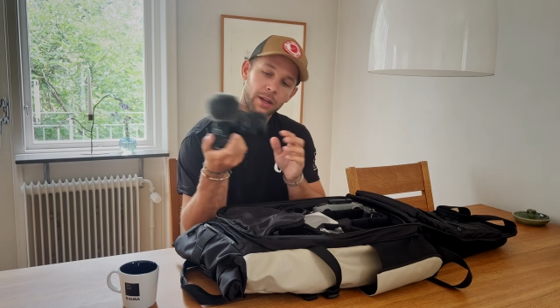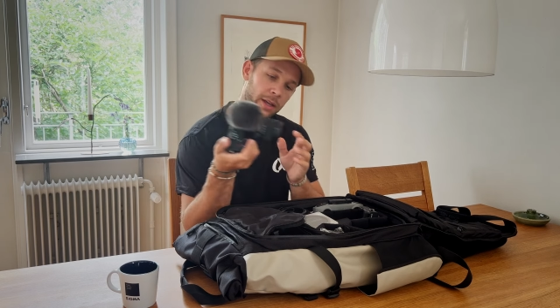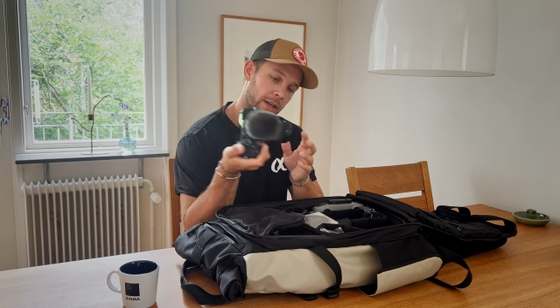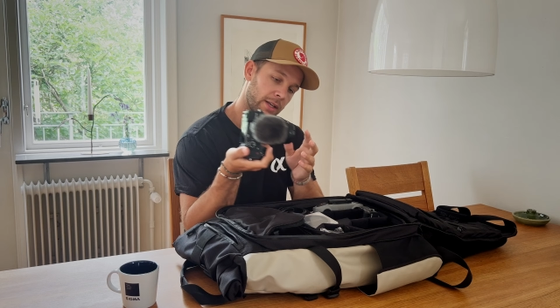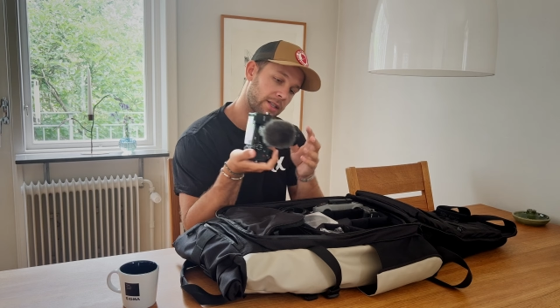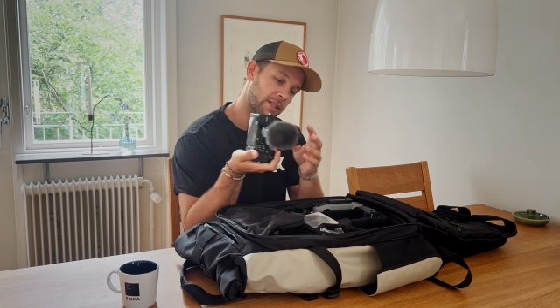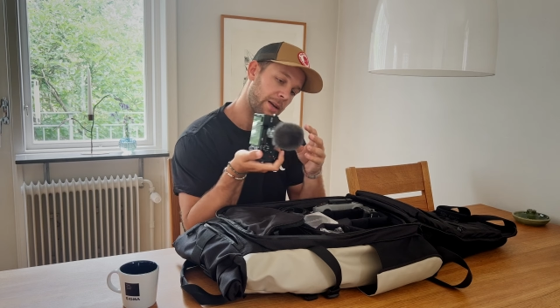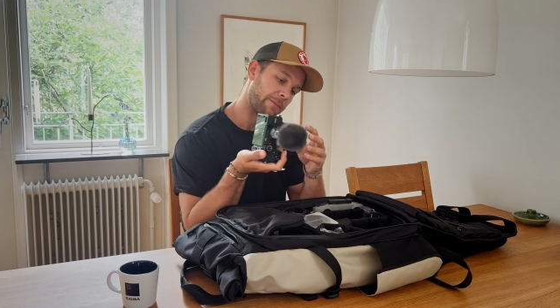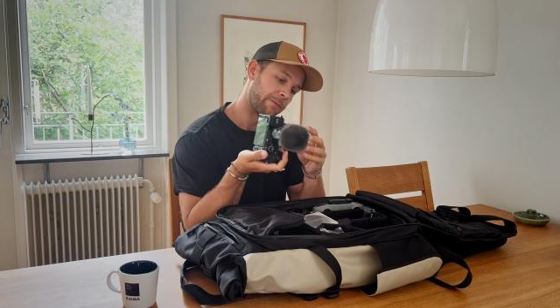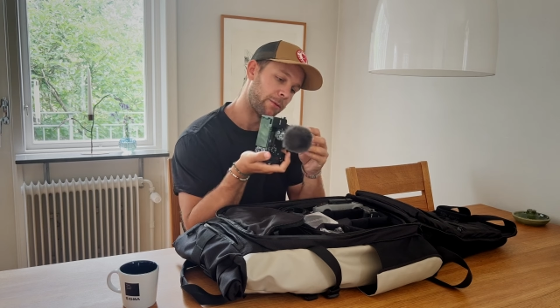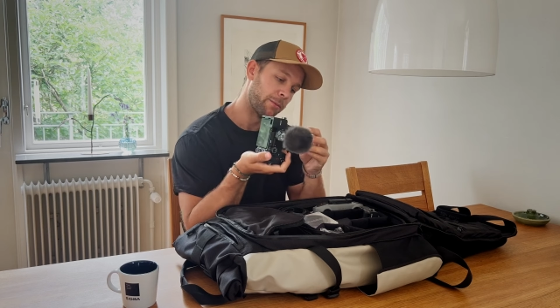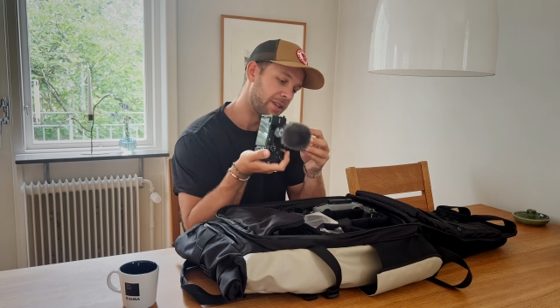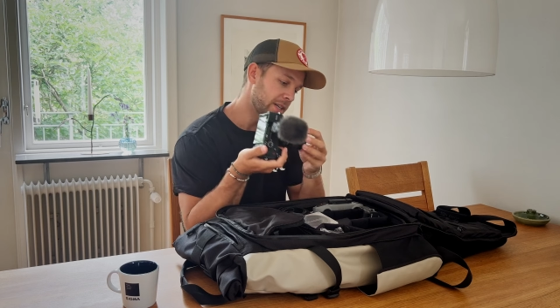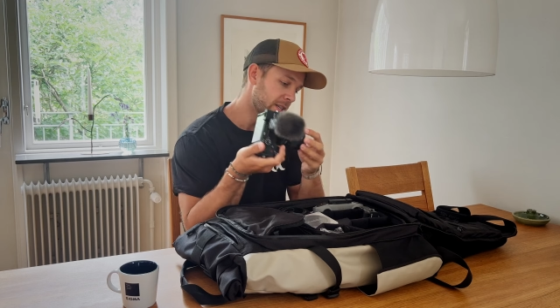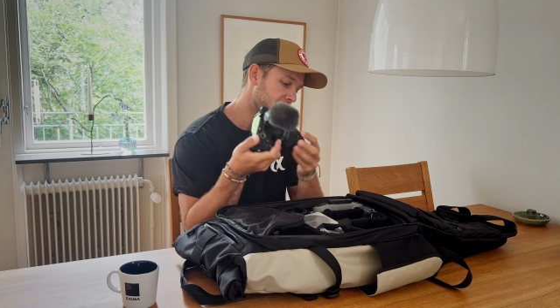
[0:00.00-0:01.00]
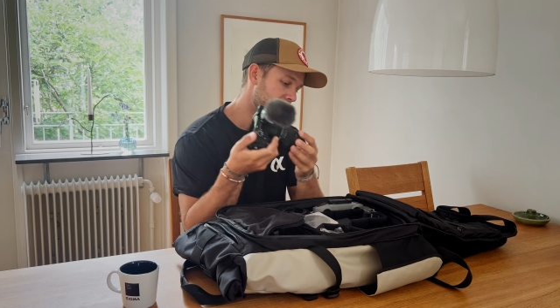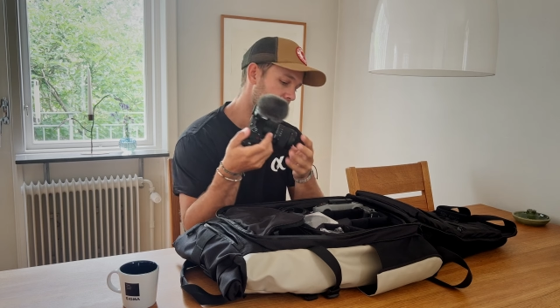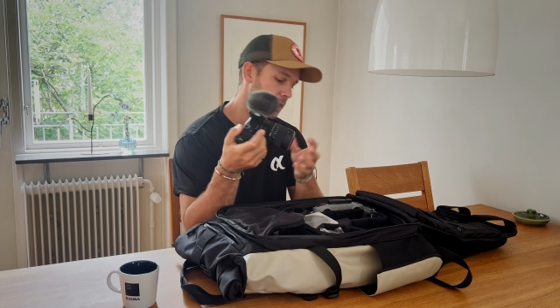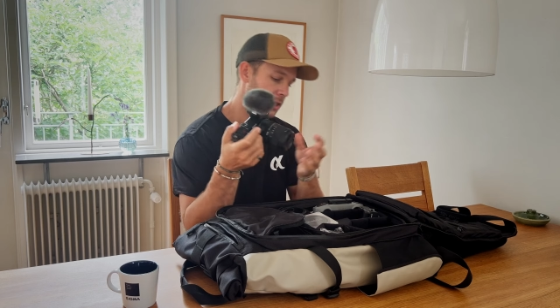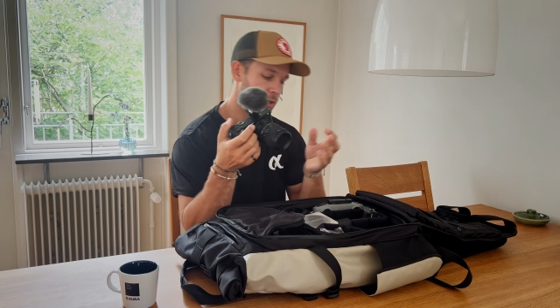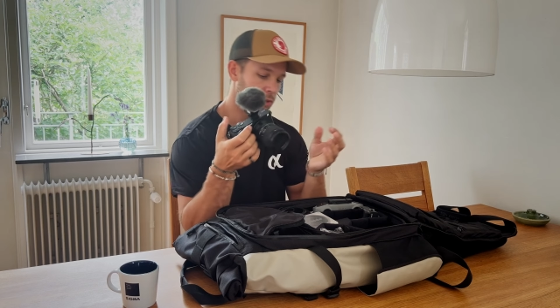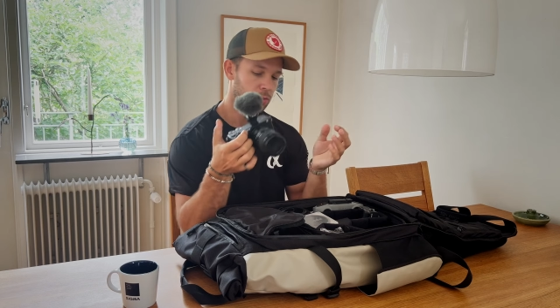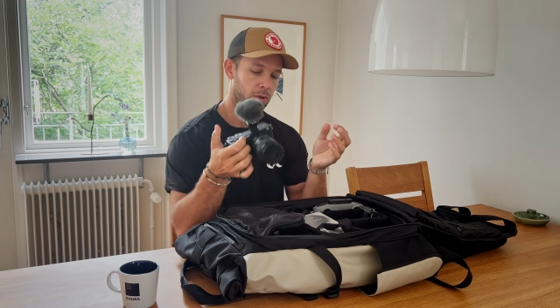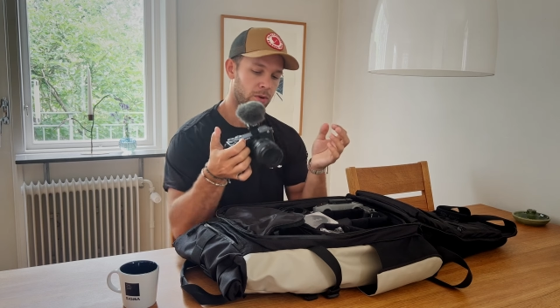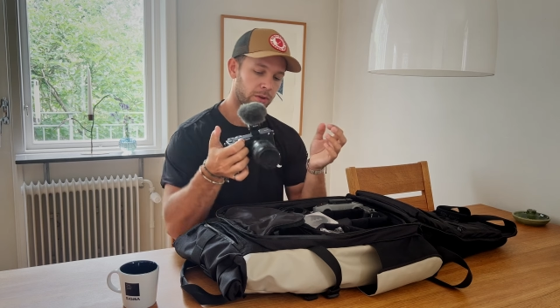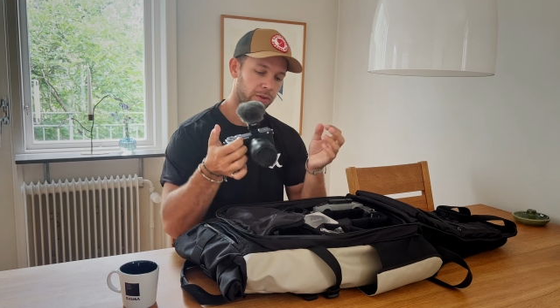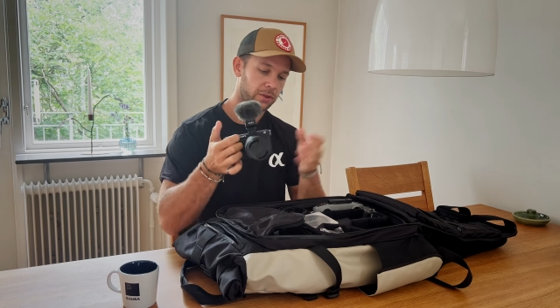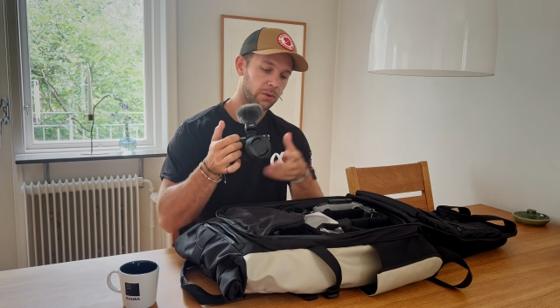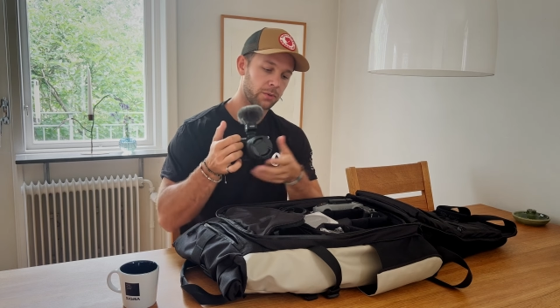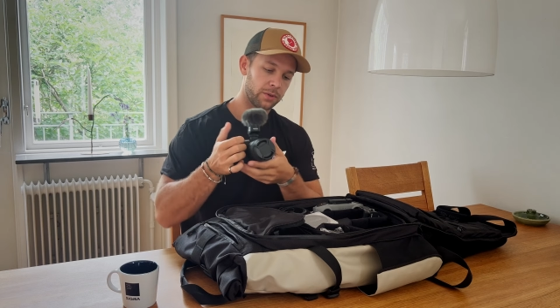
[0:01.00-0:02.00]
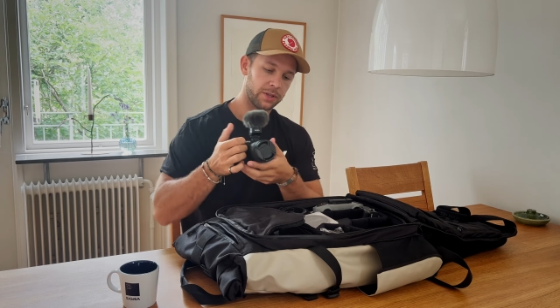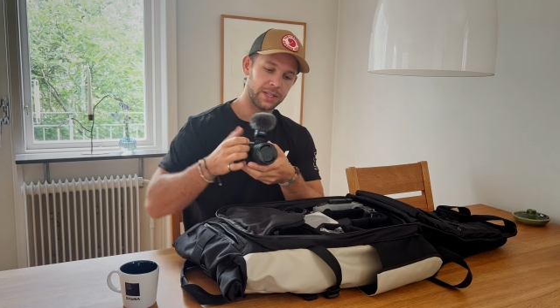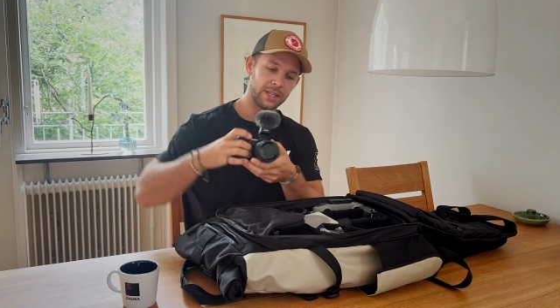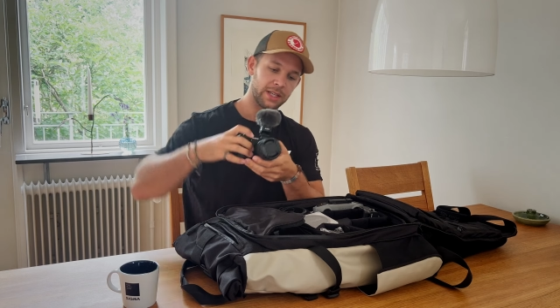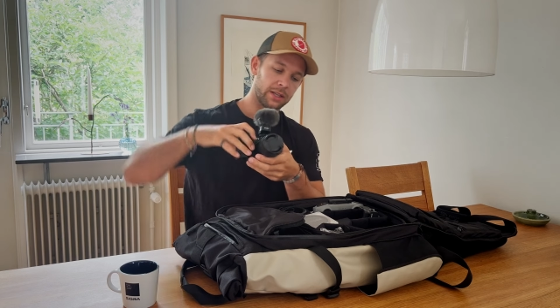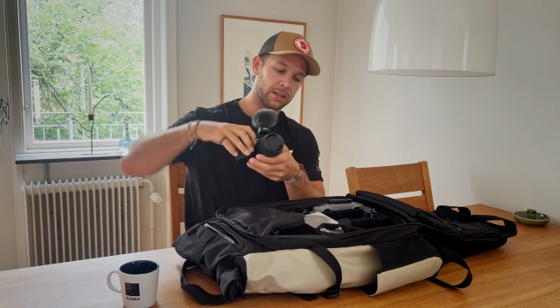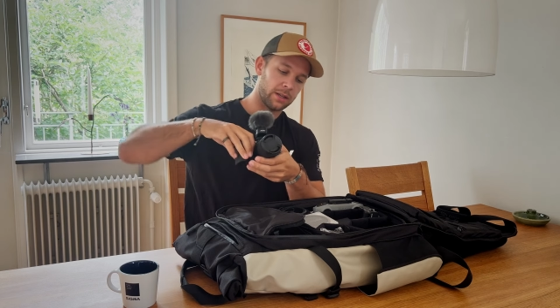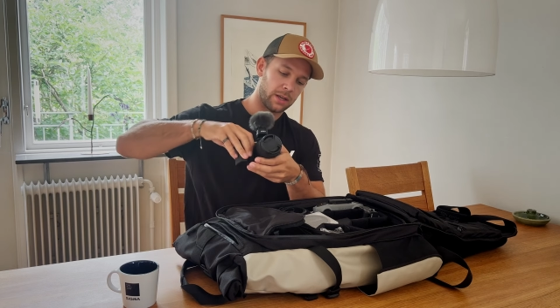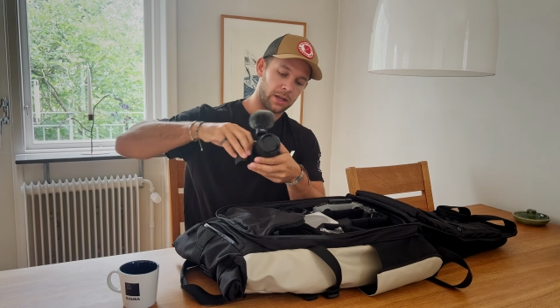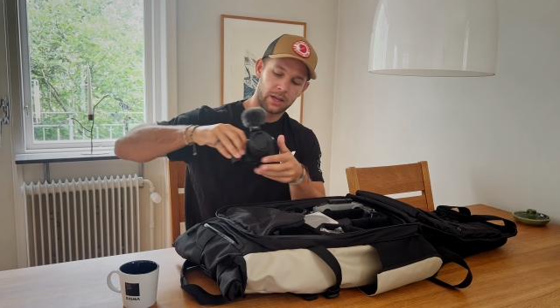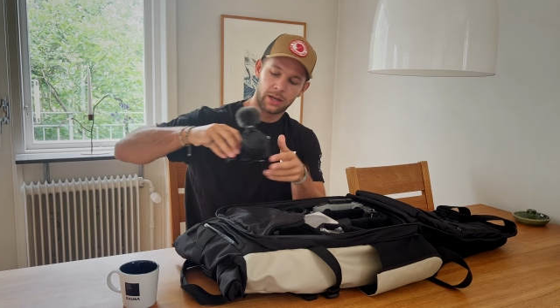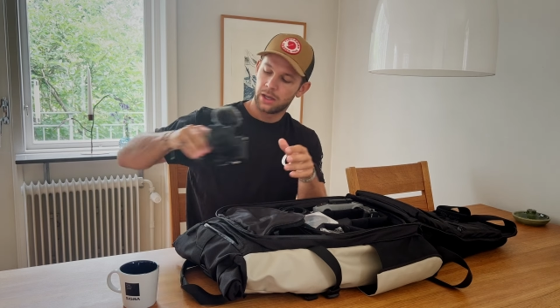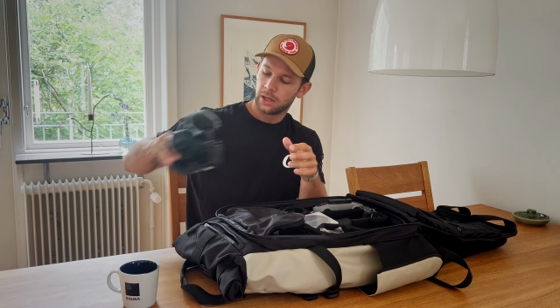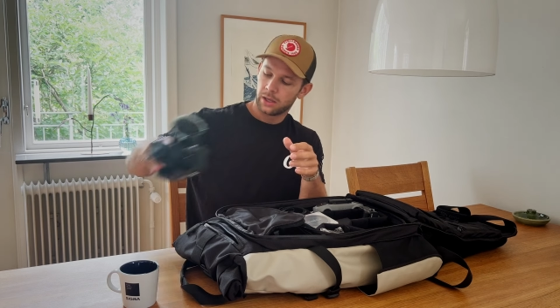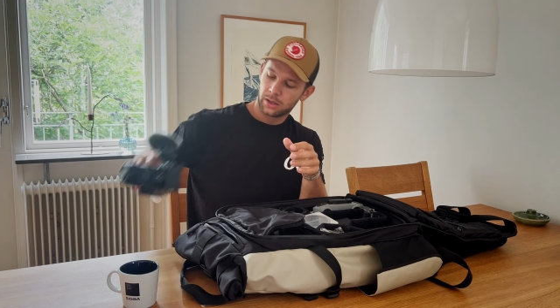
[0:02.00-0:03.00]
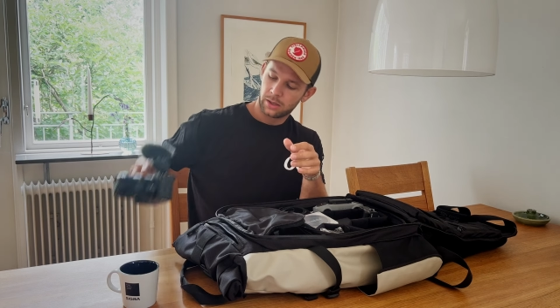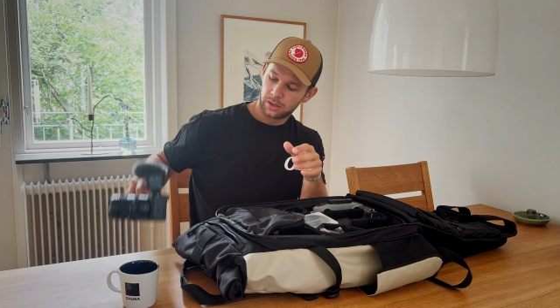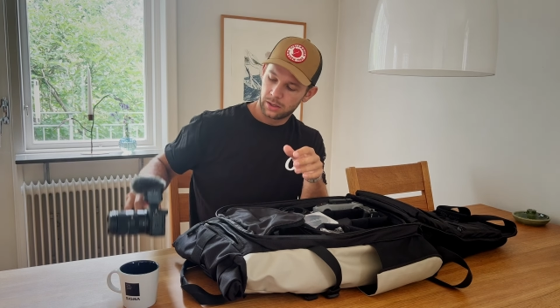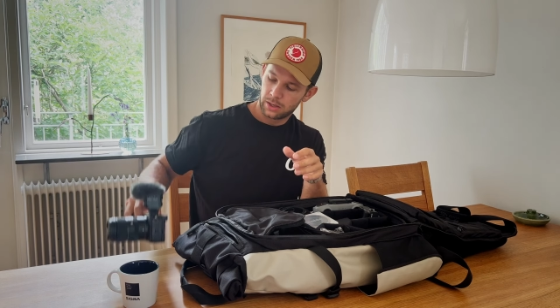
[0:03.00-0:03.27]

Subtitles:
Except from this, you also need a